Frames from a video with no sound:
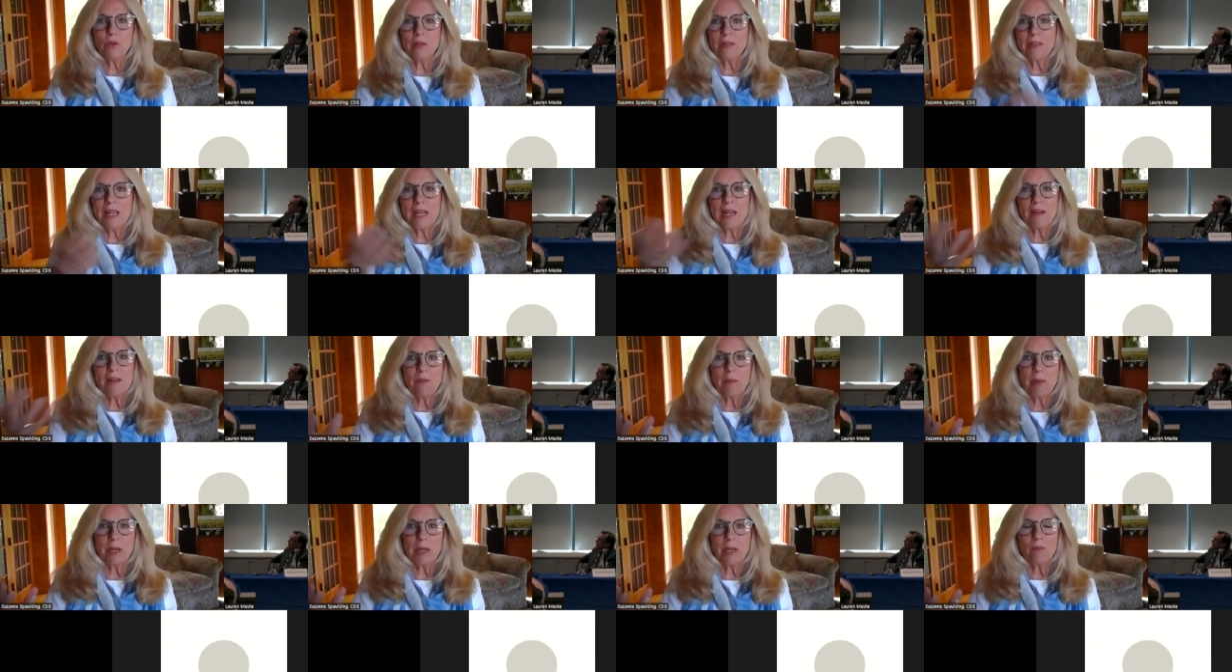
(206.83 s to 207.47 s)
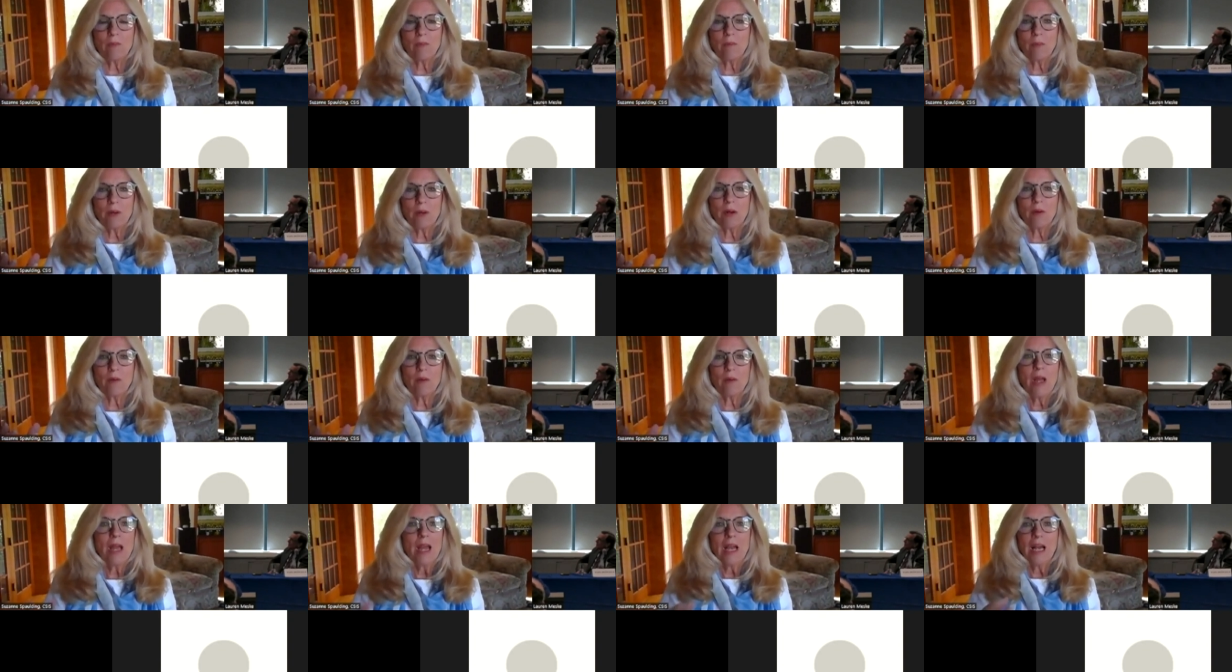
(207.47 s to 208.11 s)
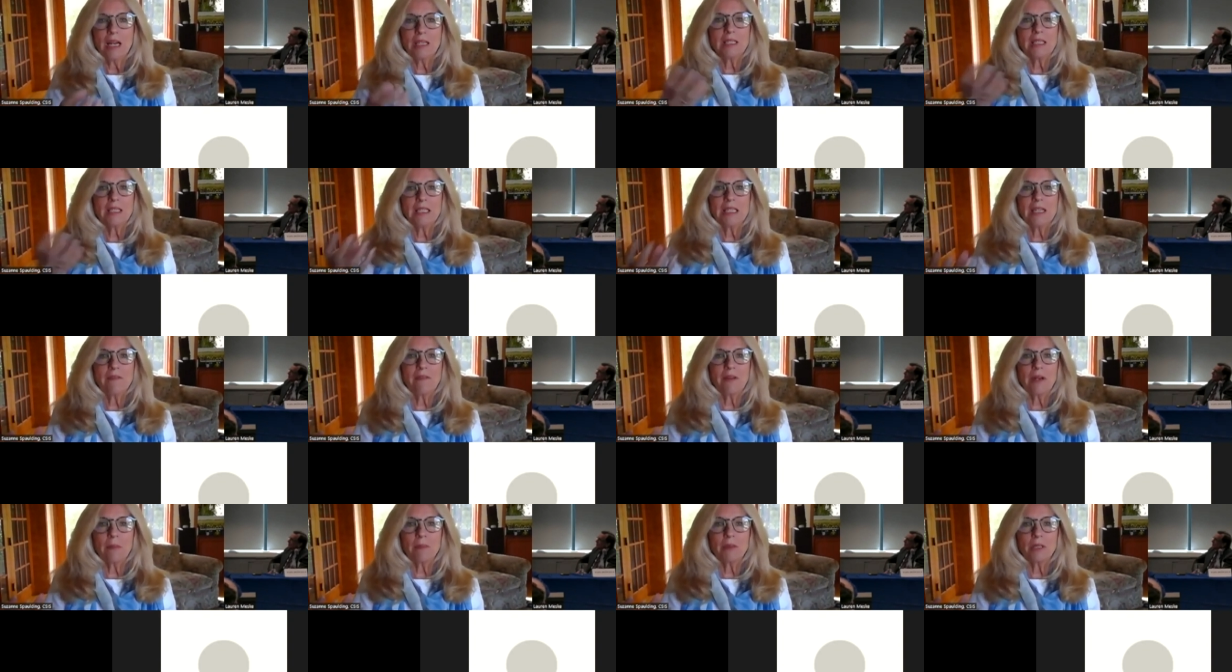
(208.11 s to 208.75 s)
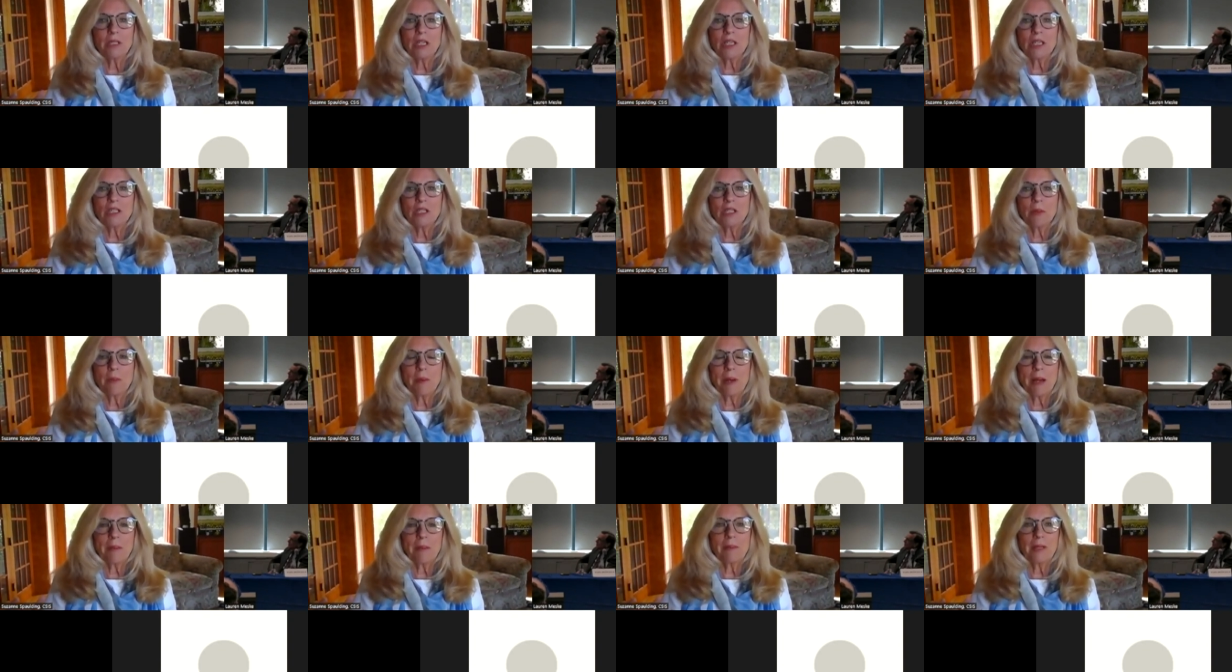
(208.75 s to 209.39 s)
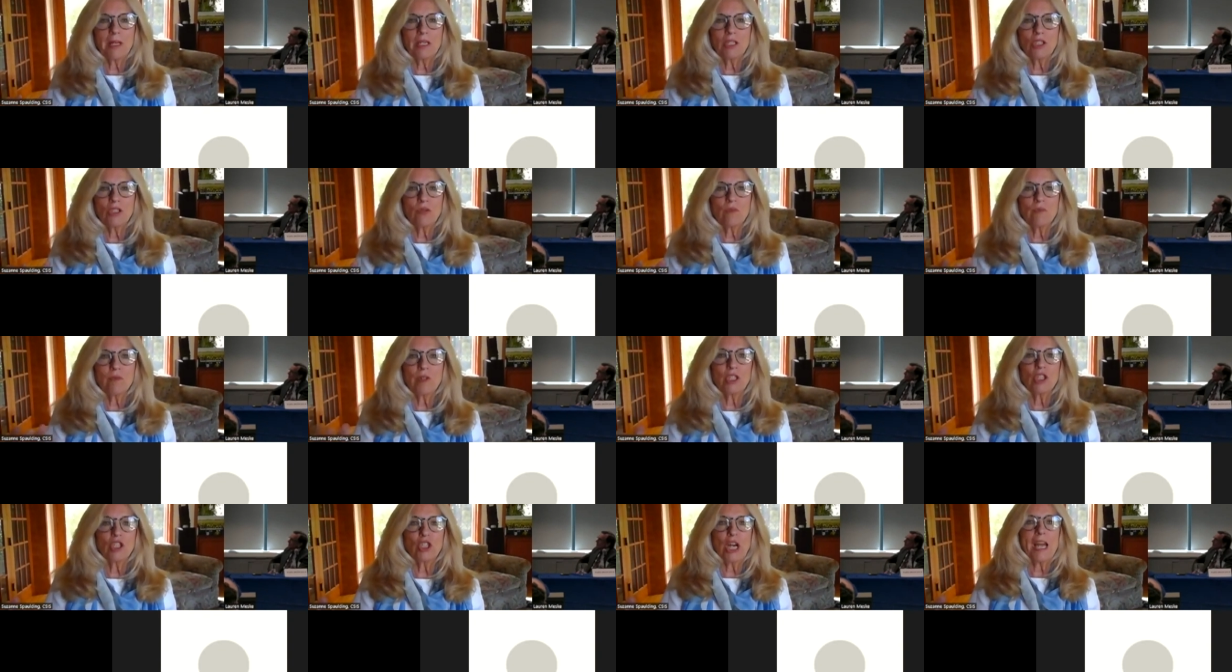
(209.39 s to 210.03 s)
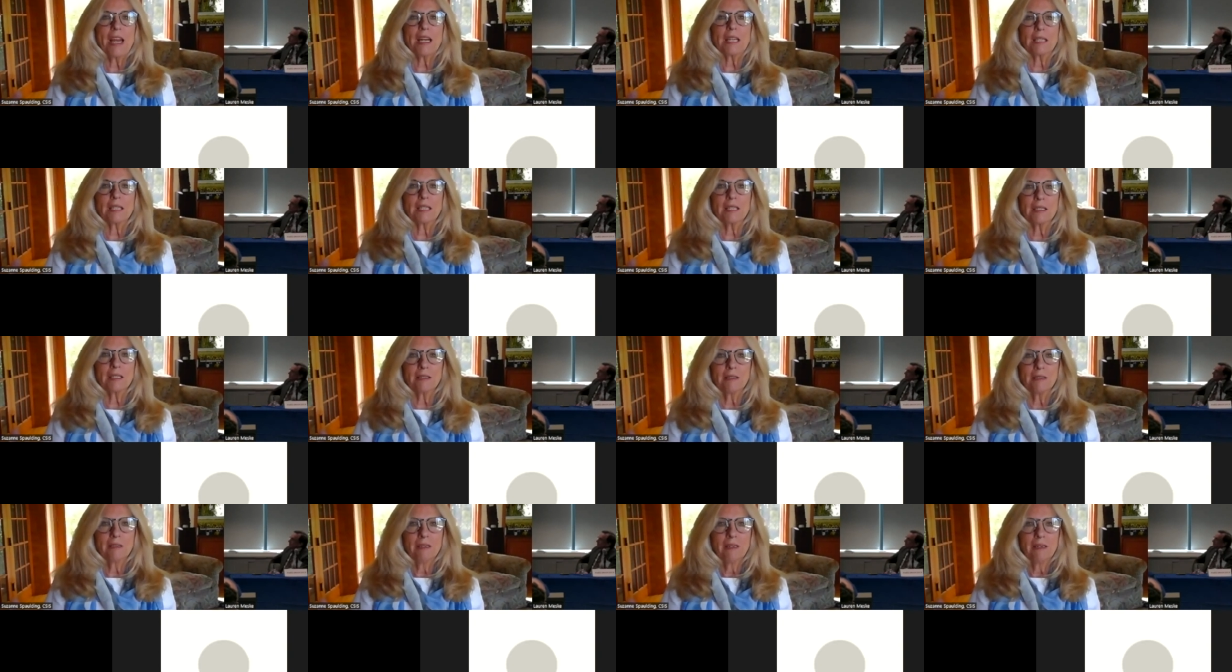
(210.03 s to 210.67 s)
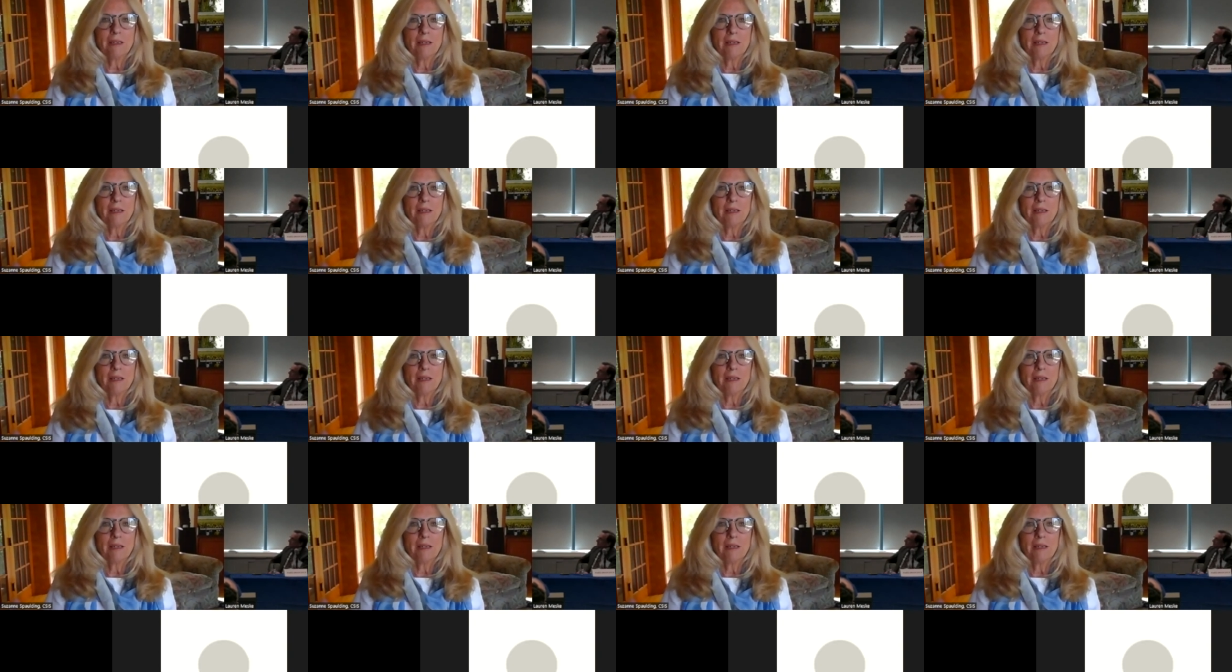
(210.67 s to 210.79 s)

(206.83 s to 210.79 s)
and then everybody you know a significant percentage of the population rejects